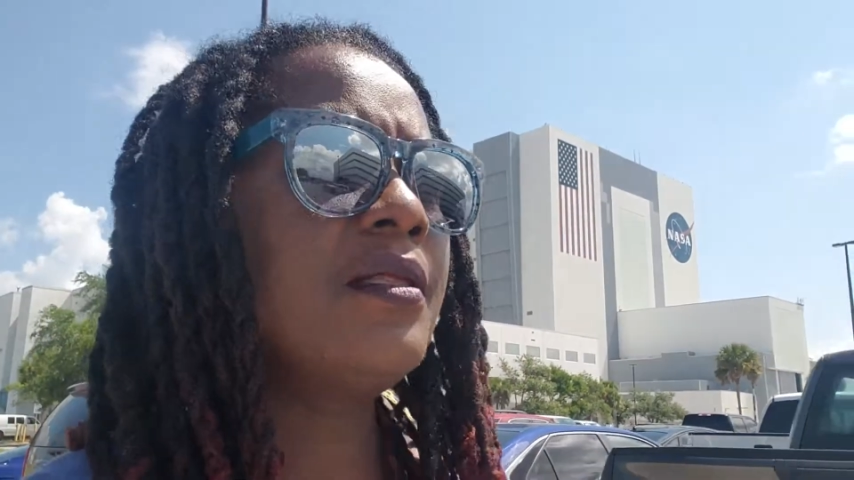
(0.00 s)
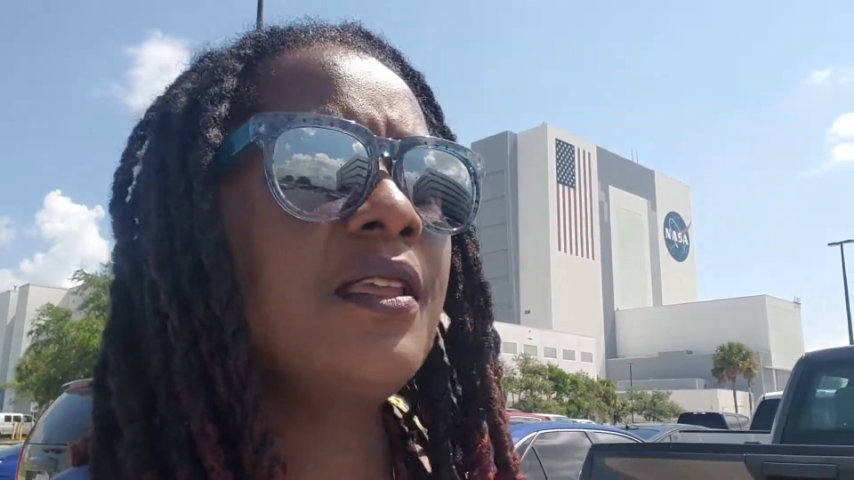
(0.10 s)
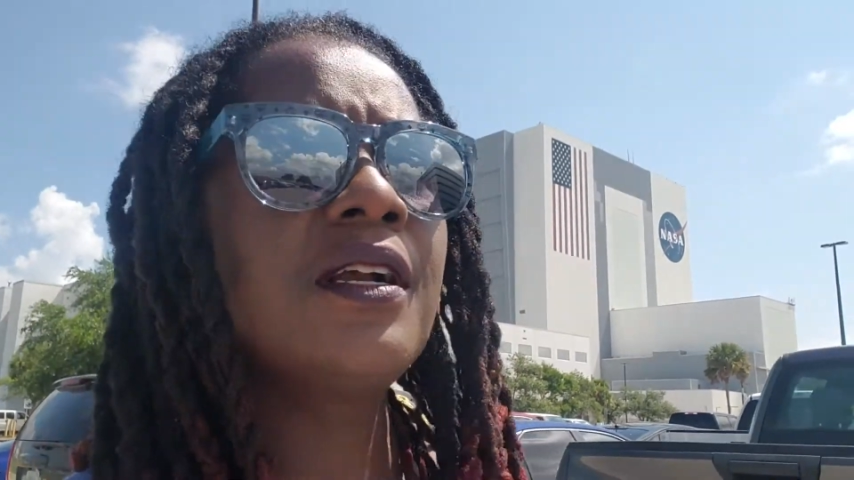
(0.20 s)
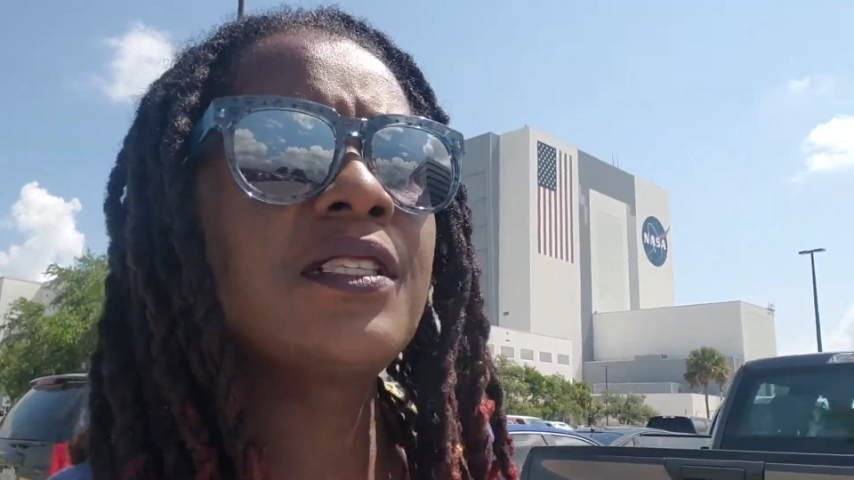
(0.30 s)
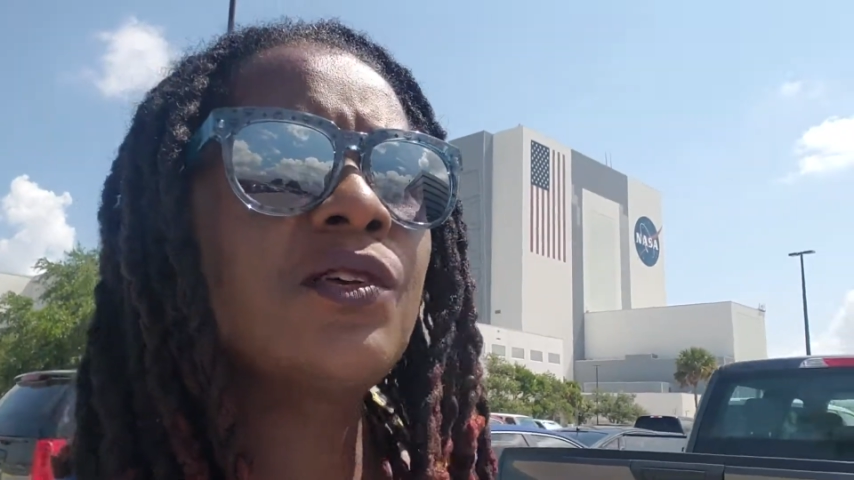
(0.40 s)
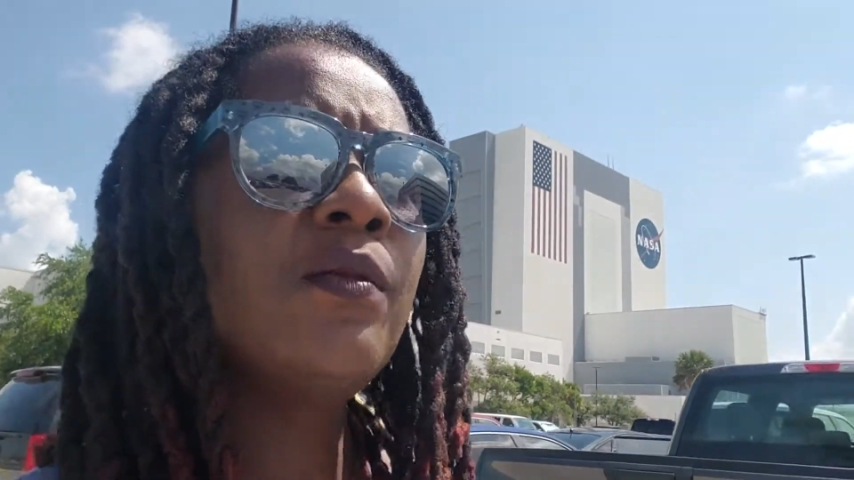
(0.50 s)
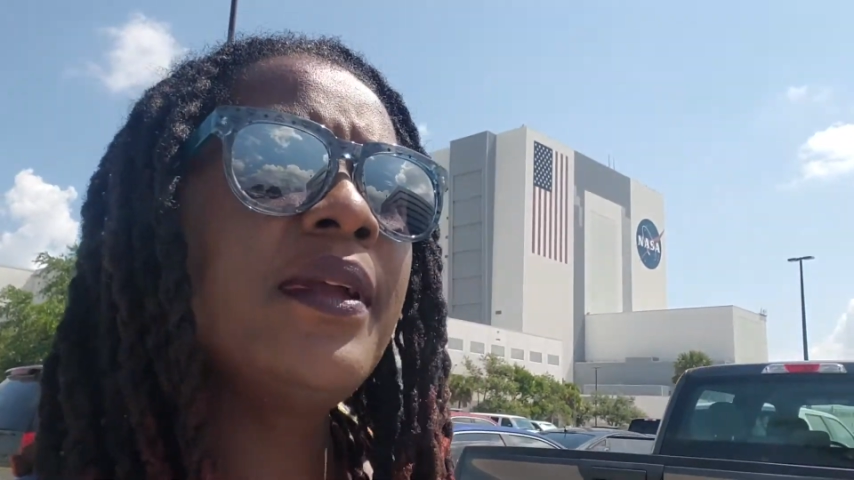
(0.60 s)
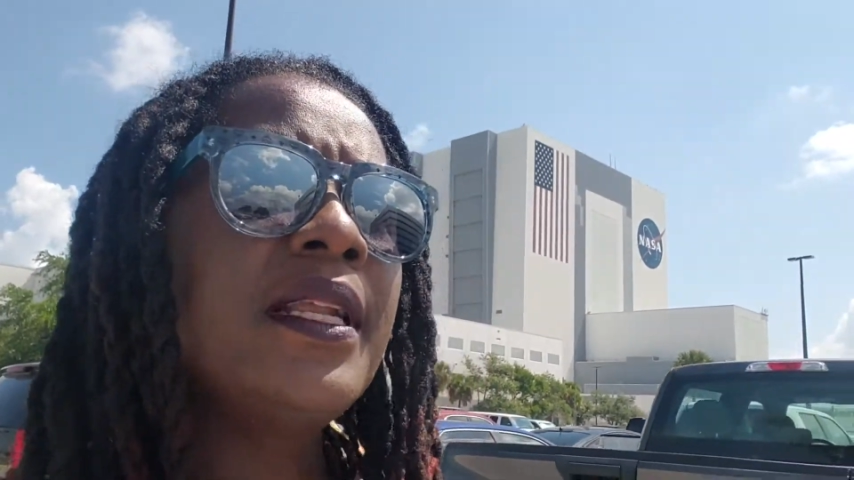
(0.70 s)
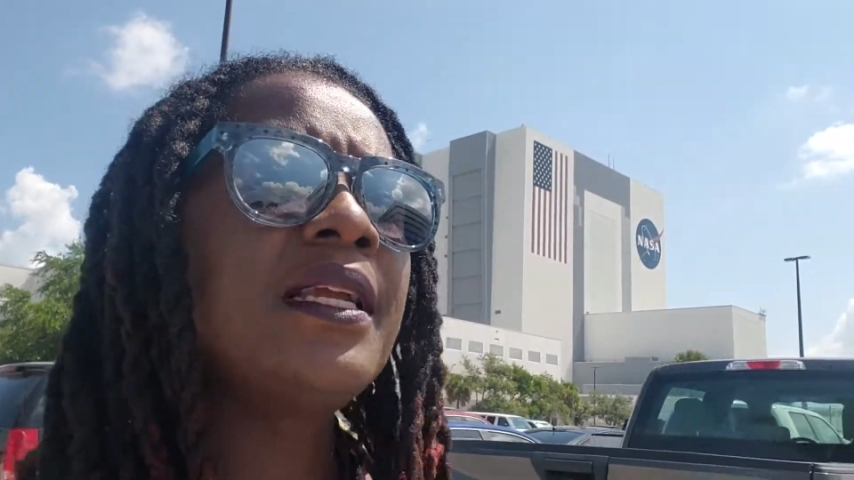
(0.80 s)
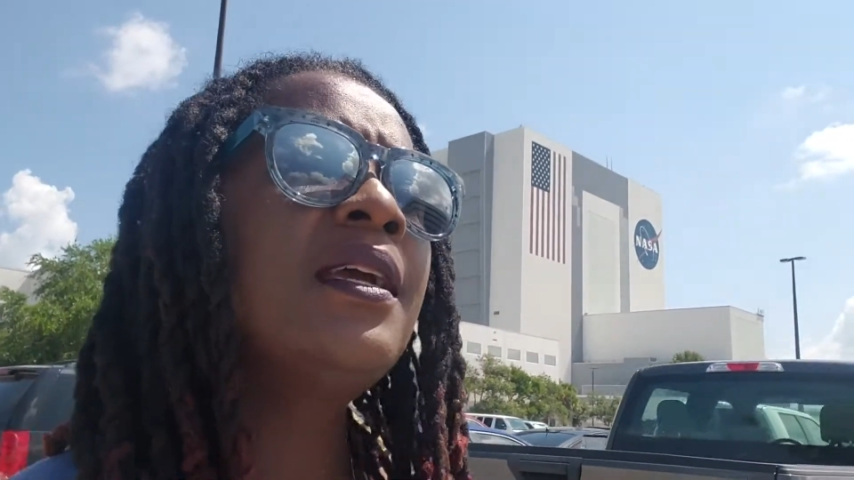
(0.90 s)
there are so
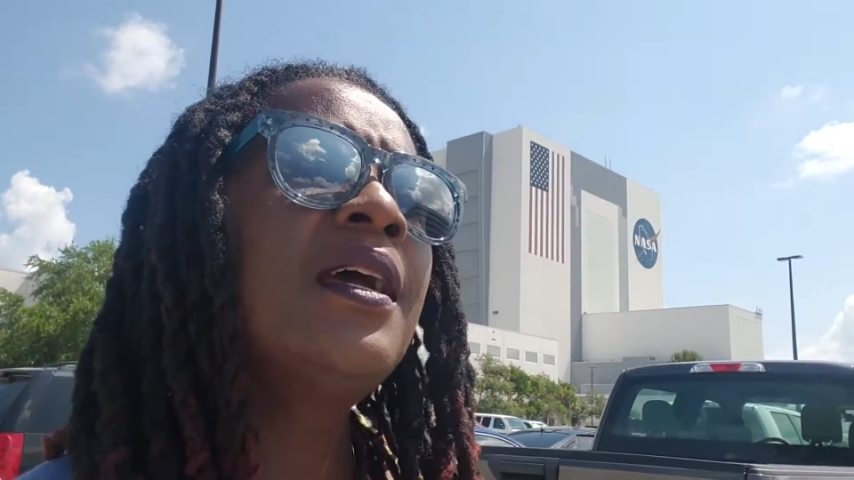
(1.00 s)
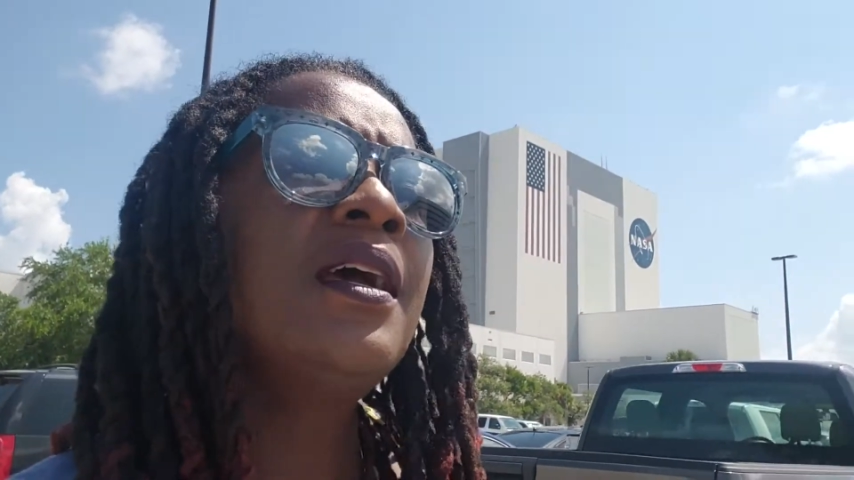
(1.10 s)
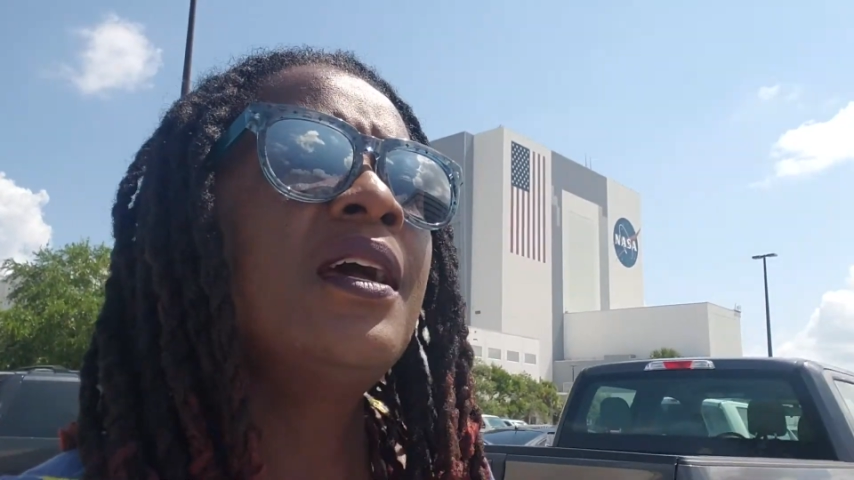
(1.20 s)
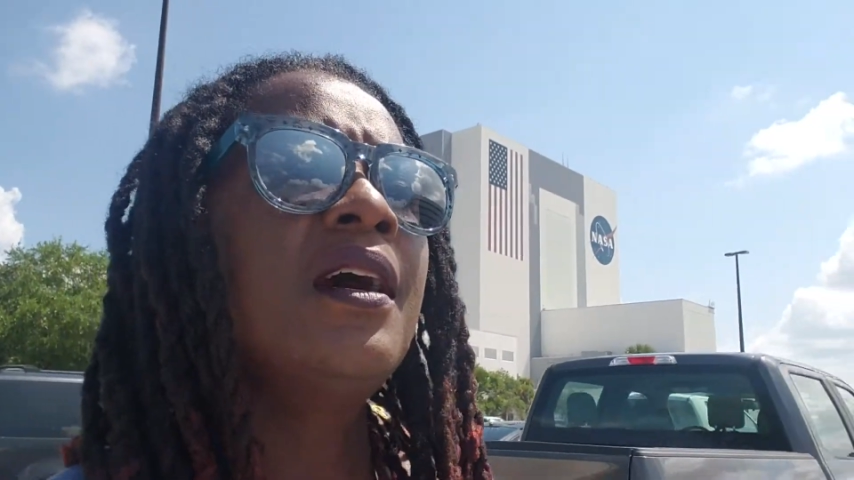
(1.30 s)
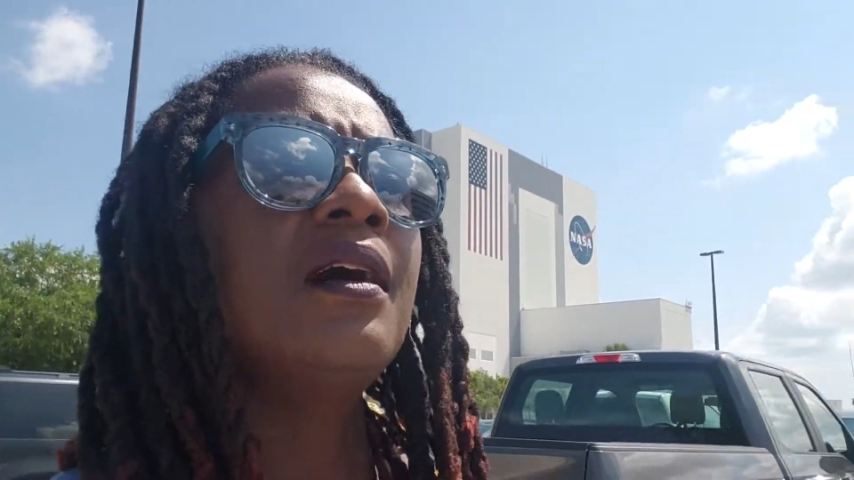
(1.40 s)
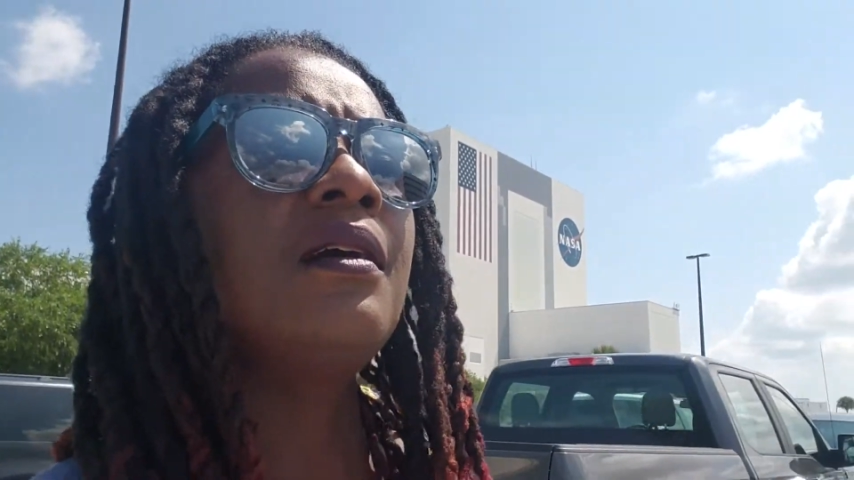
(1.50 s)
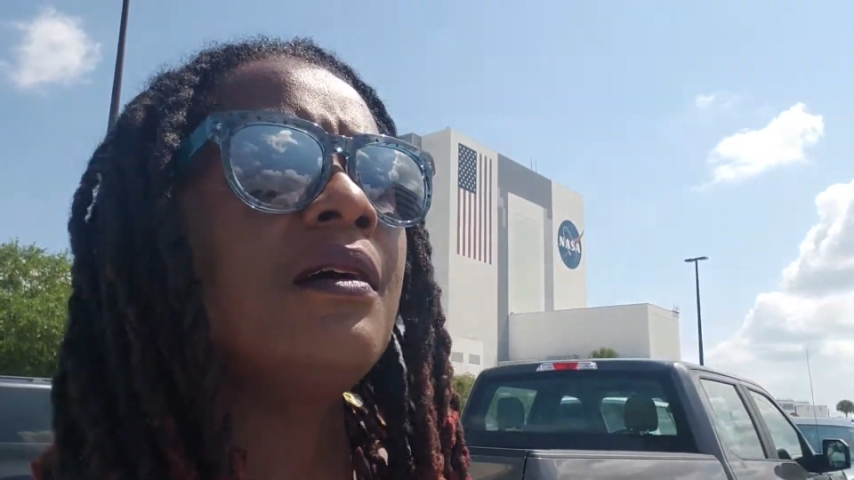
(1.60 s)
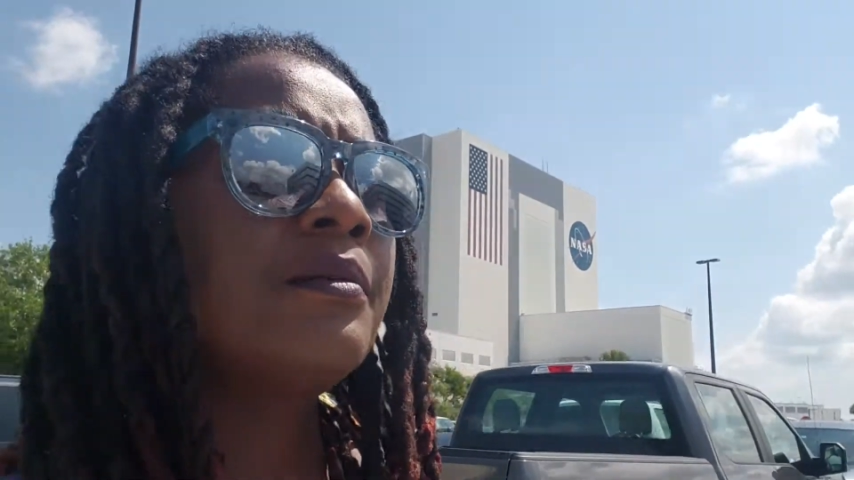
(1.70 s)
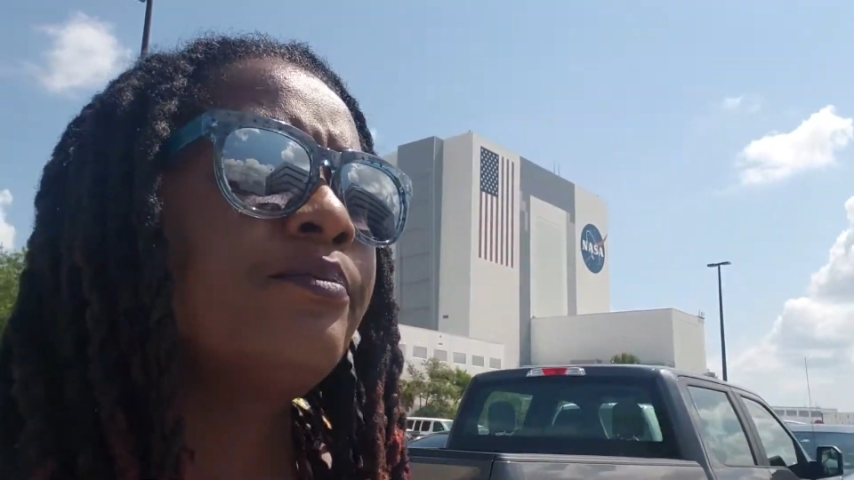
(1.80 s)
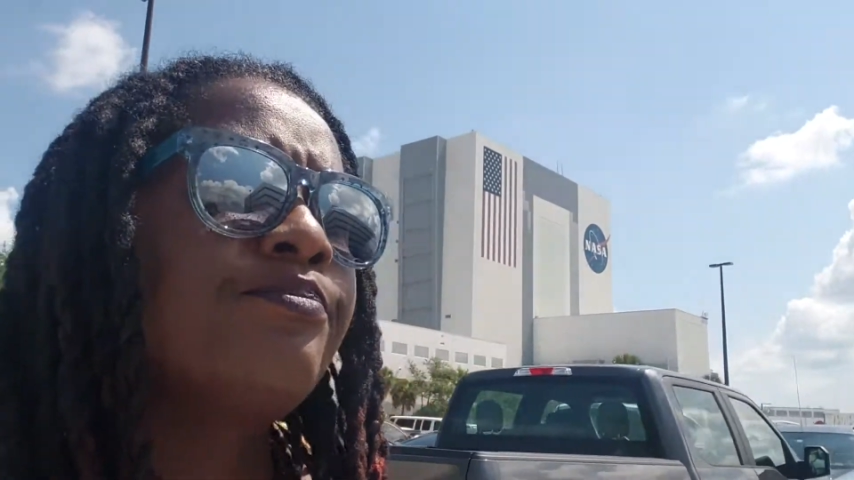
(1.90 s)
many
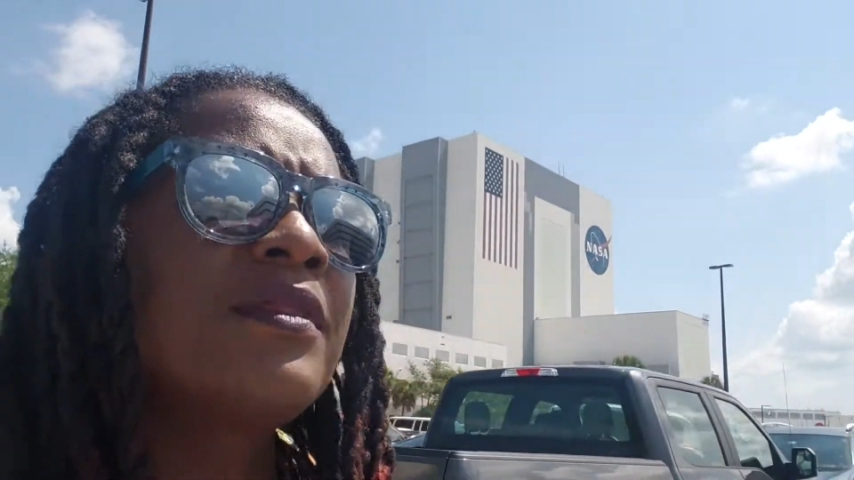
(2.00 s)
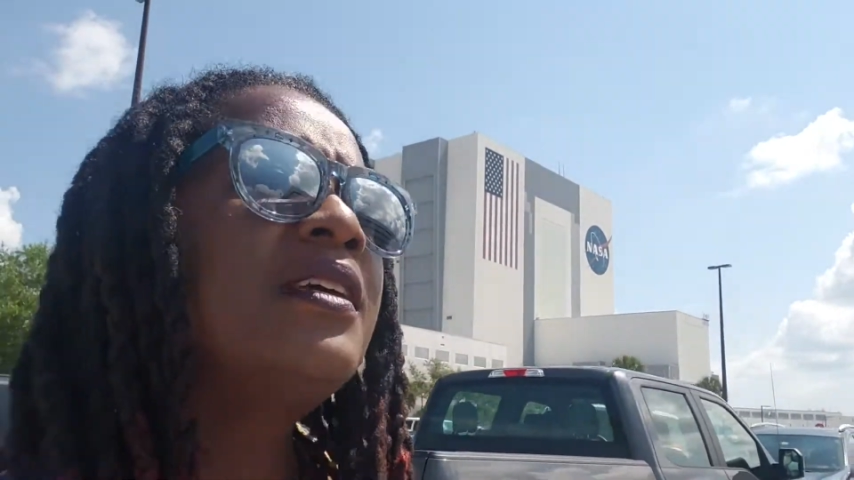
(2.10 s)
um,